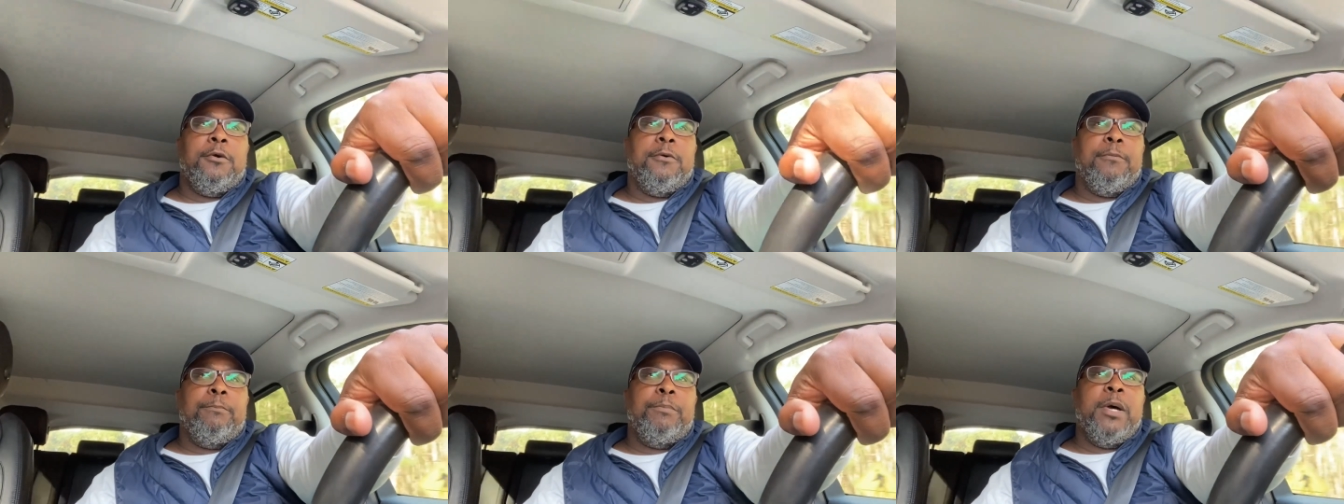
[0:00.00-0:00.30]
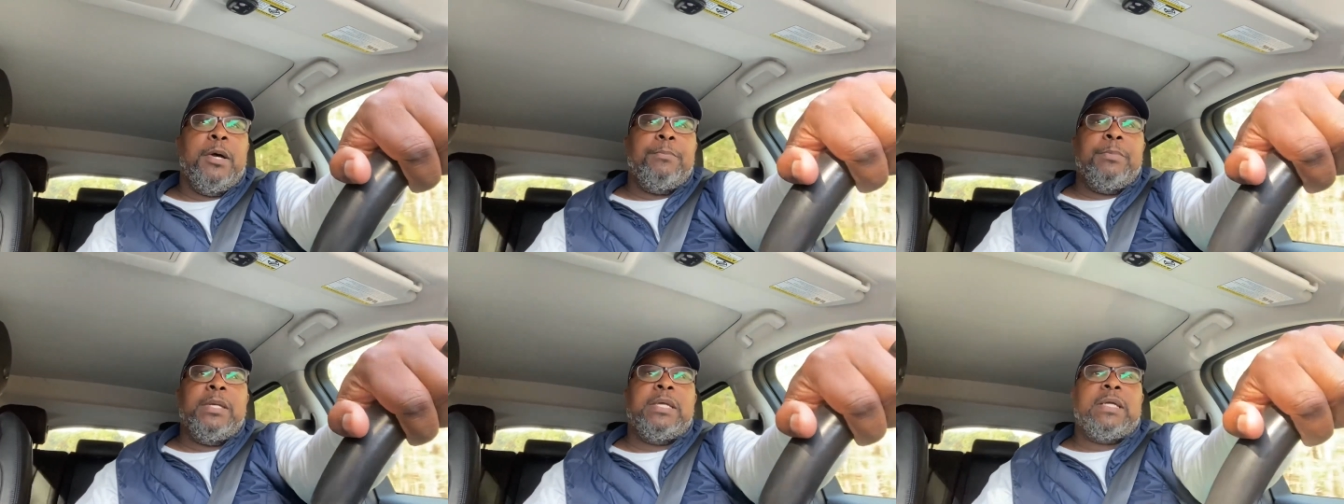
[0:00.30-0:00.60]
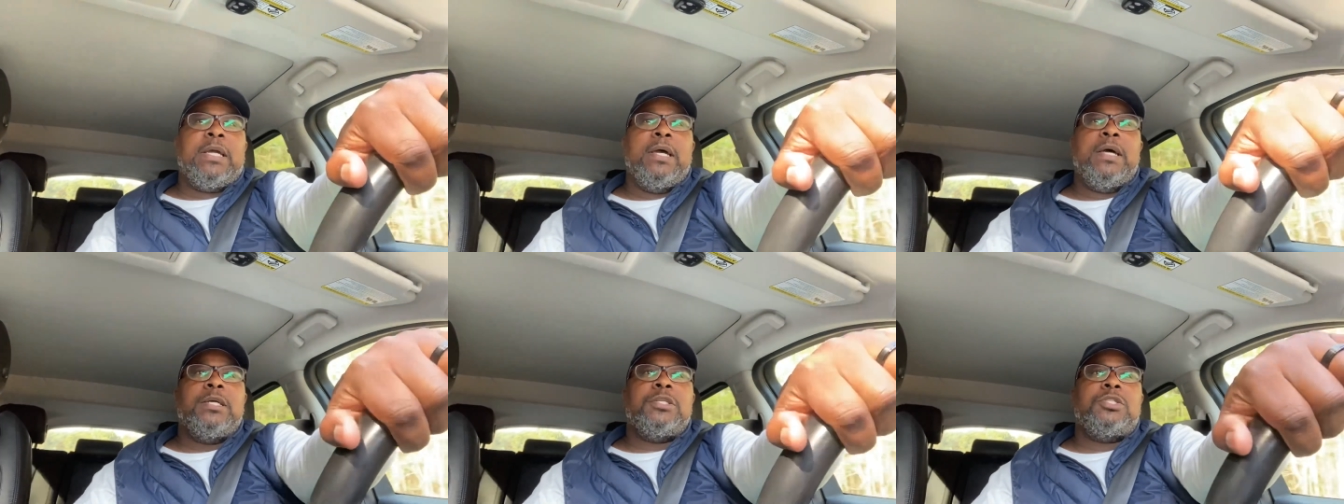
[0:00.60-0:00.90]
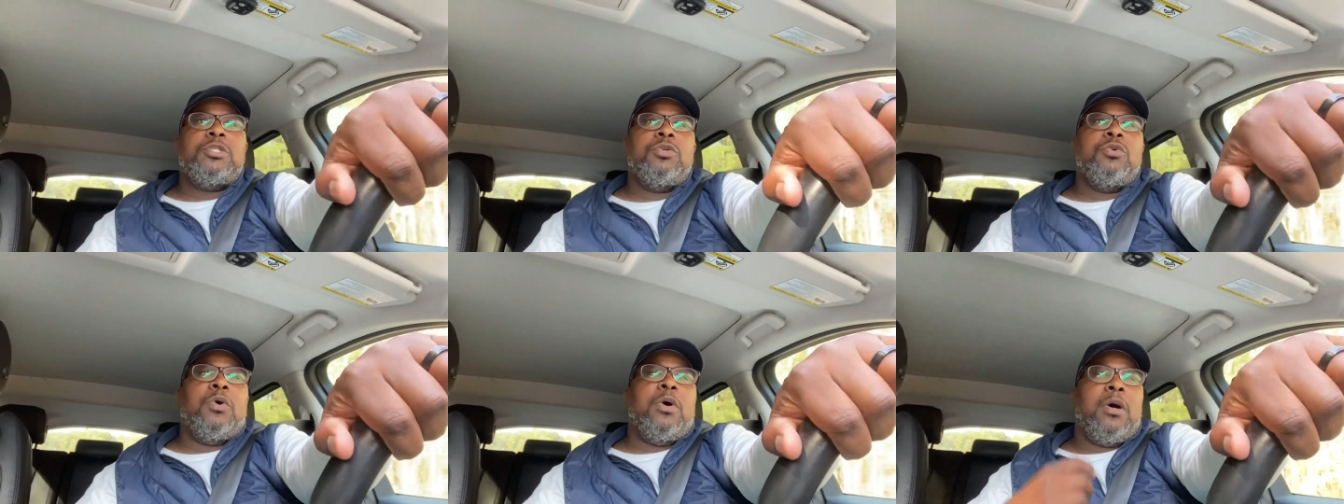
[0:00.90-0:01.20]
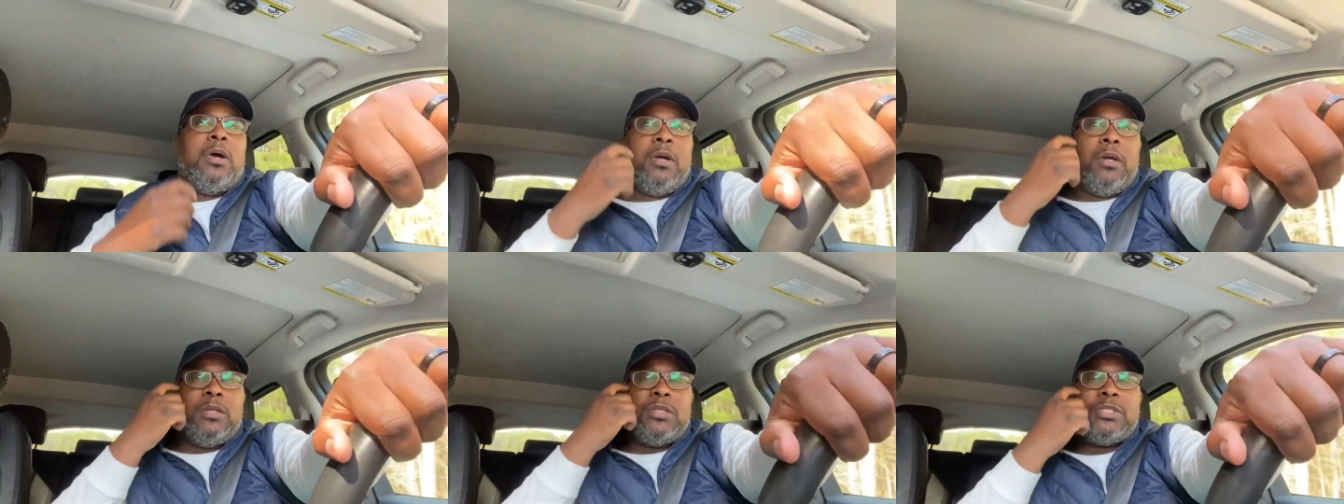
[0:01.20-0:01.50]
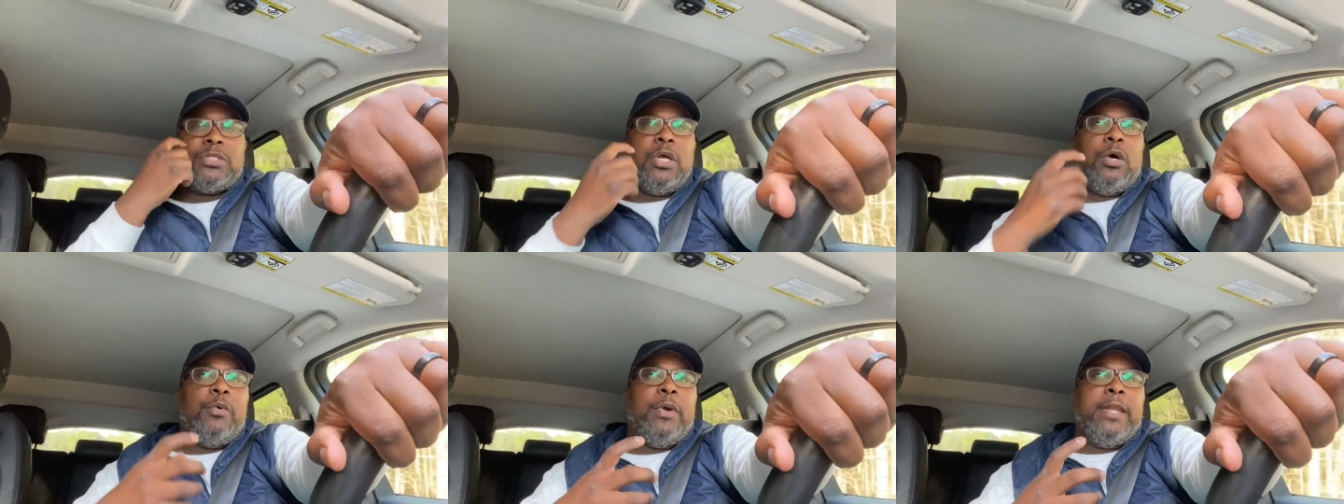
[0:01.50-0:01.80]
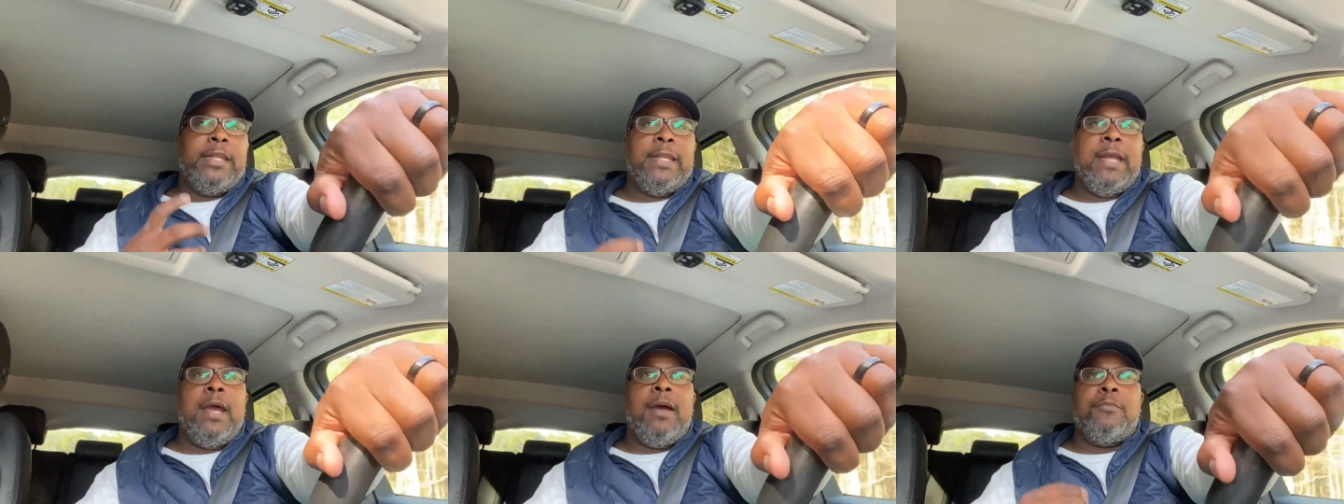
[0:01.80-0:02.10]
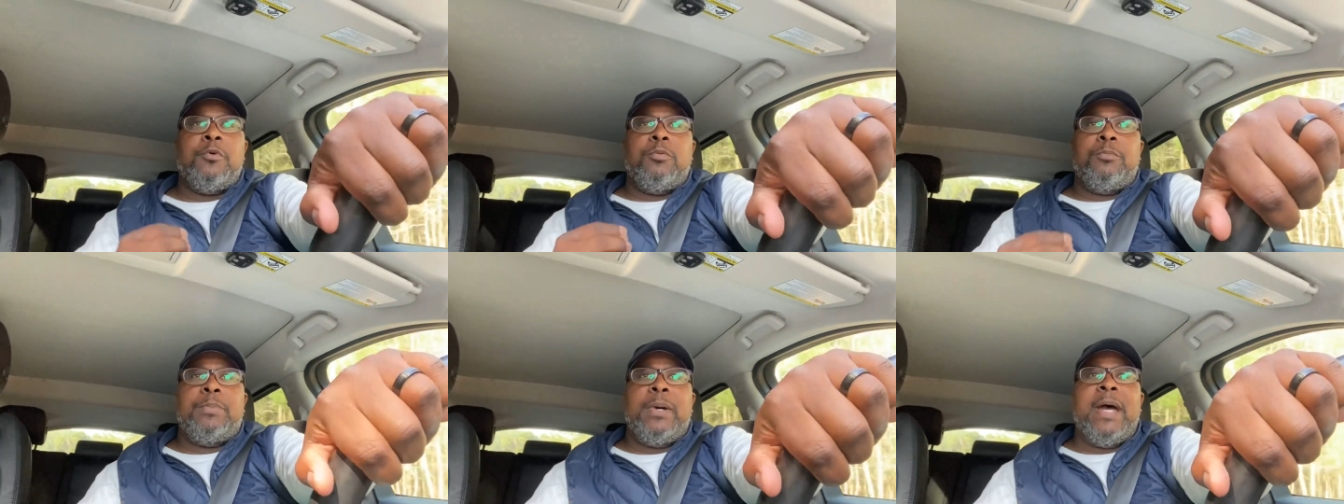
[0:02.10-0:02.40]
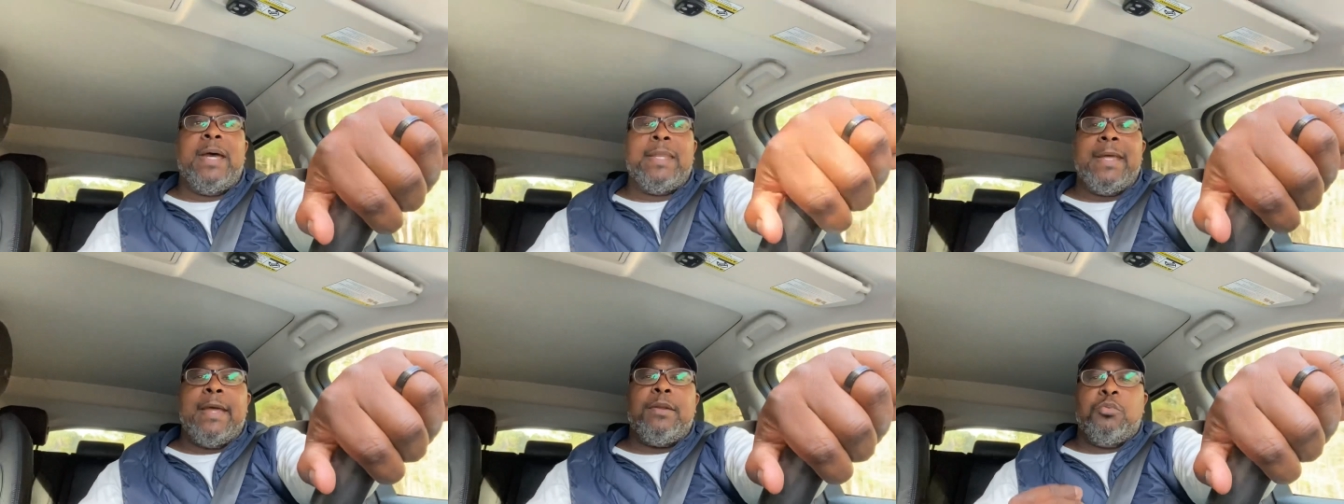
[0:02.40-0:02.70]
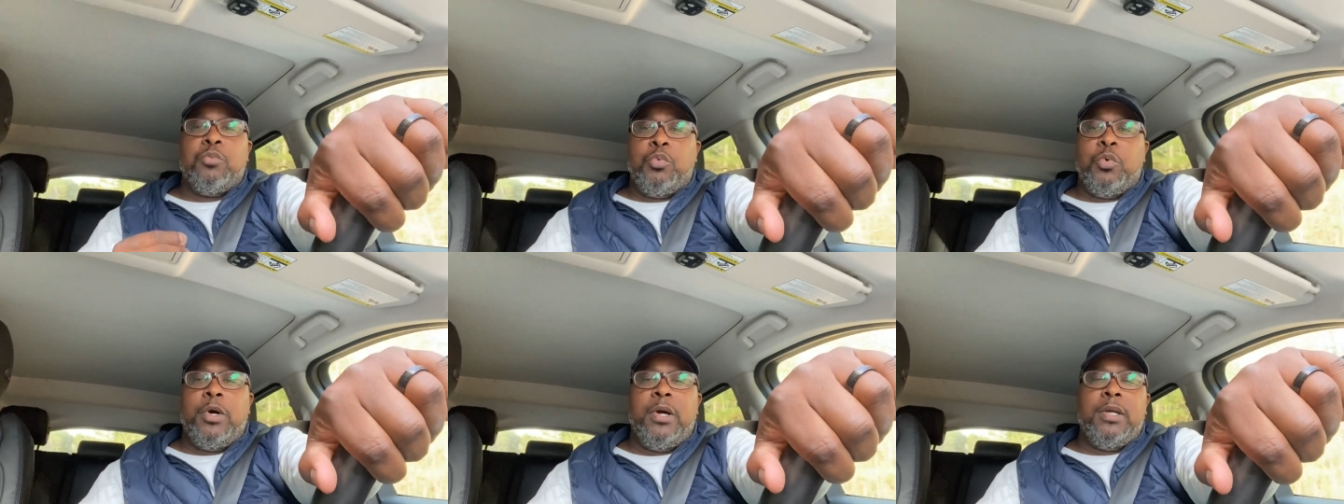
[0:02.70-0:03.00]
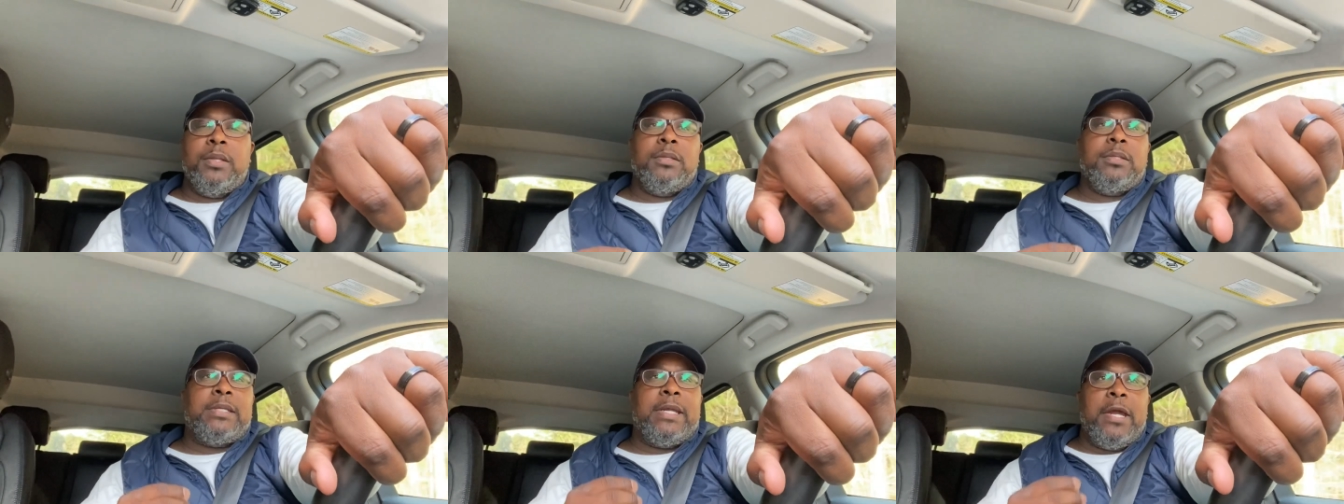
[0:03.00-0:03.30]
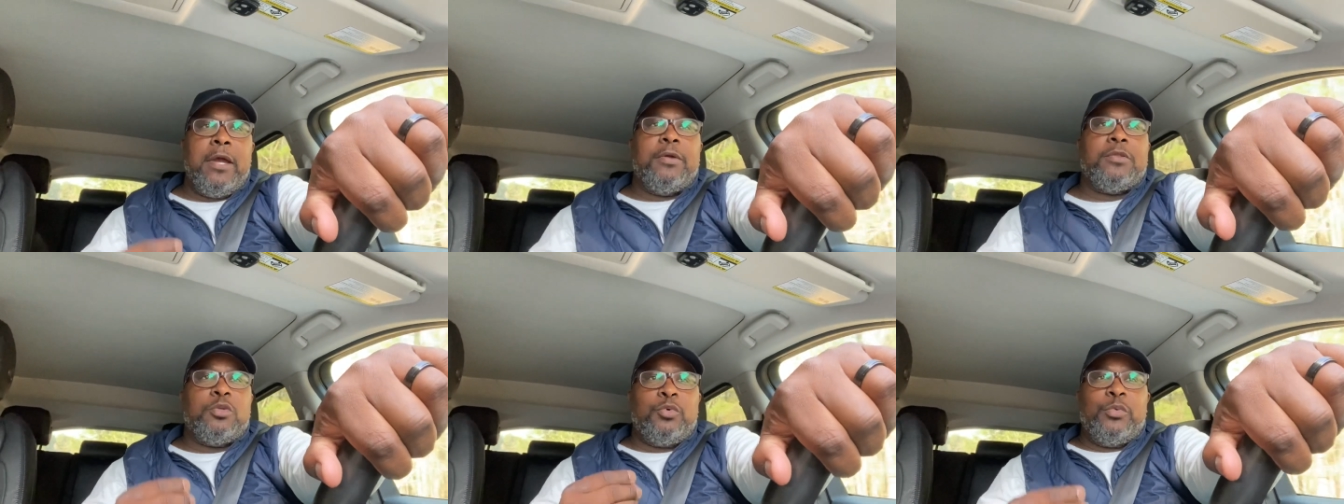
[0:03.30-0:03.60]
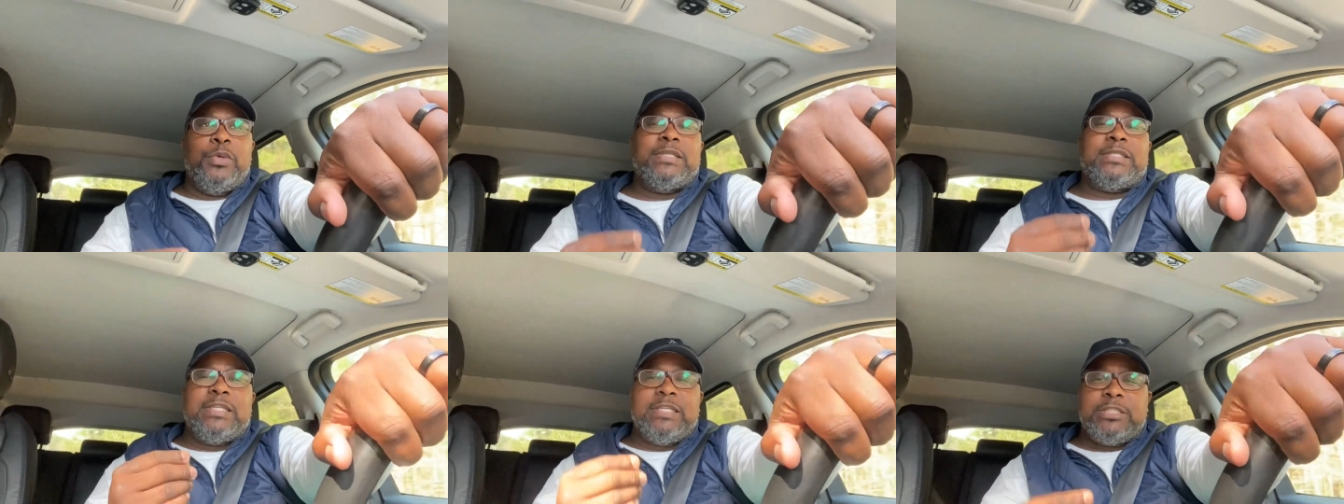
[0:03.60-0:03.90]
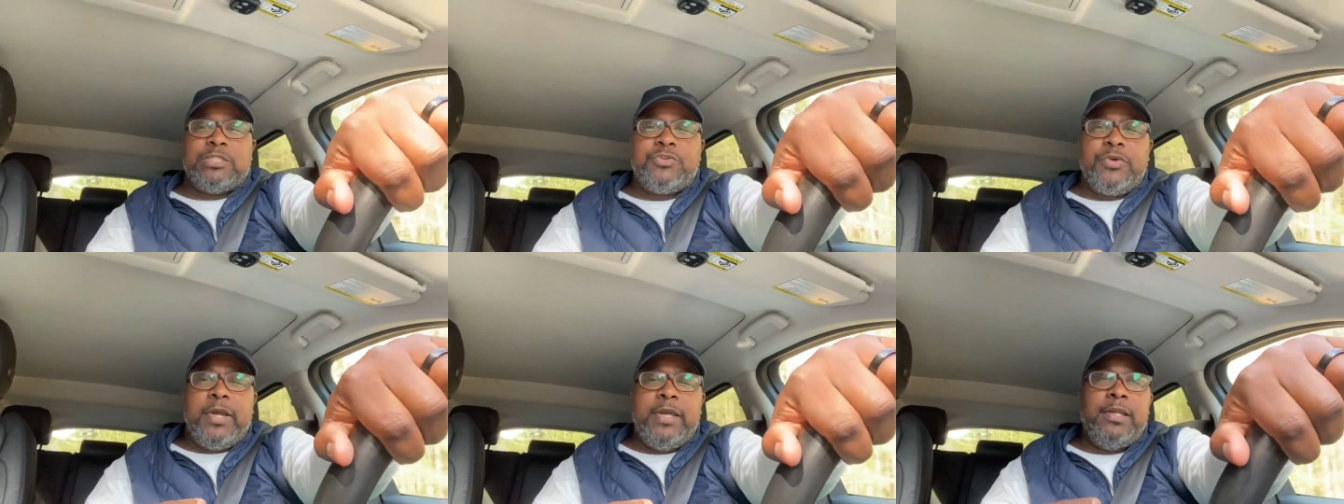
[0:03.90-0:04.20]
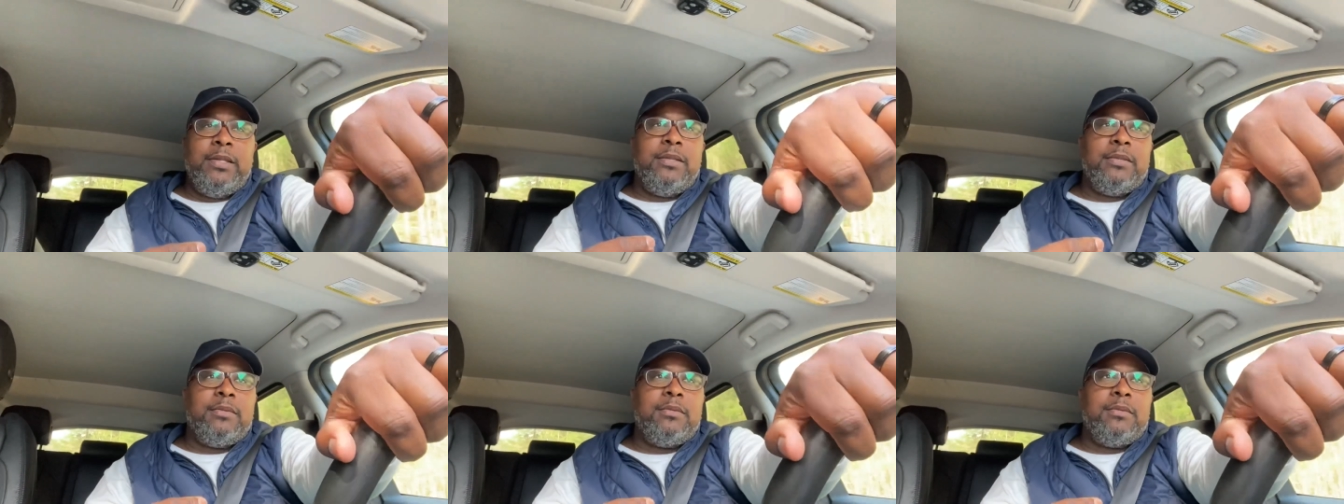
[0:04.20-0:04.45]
but because you are so enamored by that one characteristic trait